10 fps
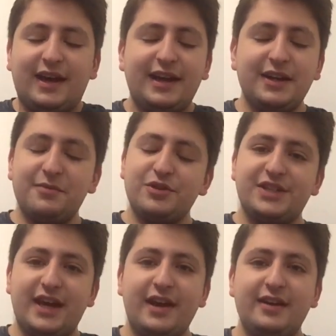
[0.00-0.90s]
at number
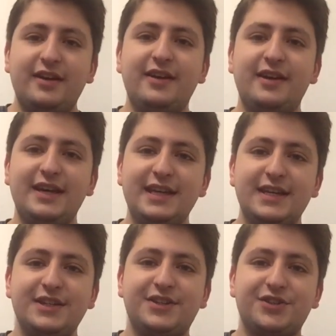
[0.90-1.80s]
10
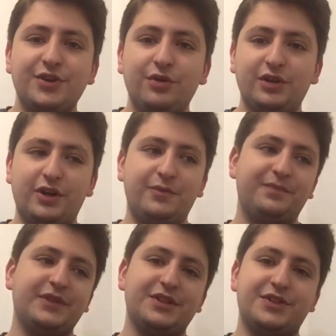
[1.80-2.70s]
is Solo,
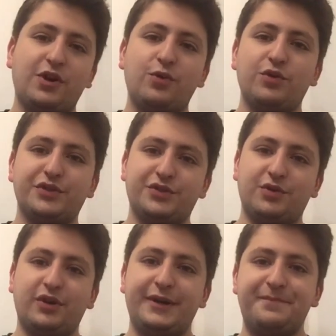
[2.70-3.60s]
a Star Wars
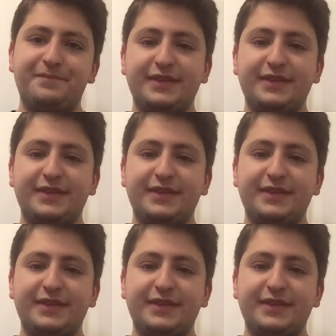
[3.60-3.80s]
story.